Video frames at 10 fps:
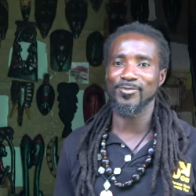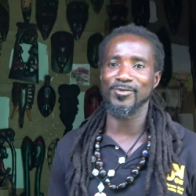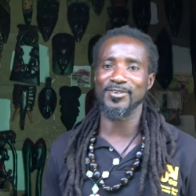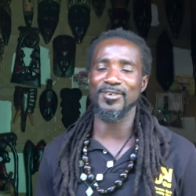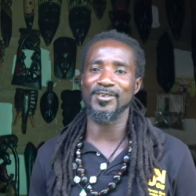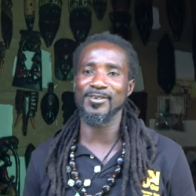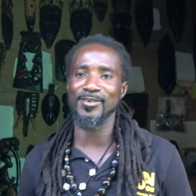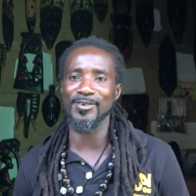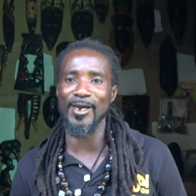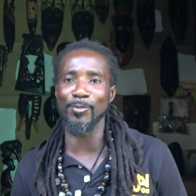Wilson.
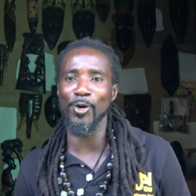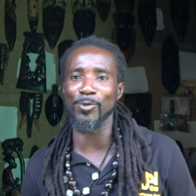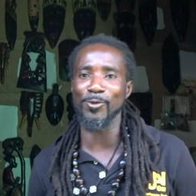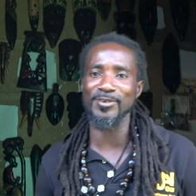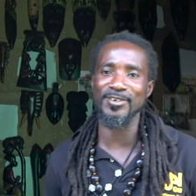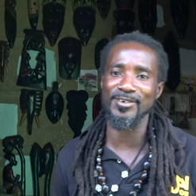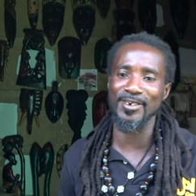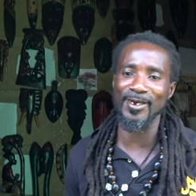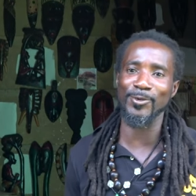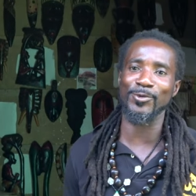Dymond Wilson
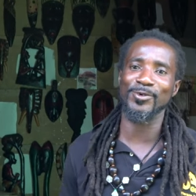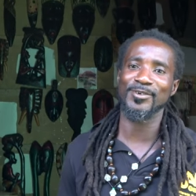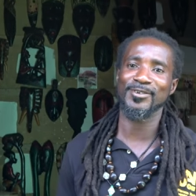Daco.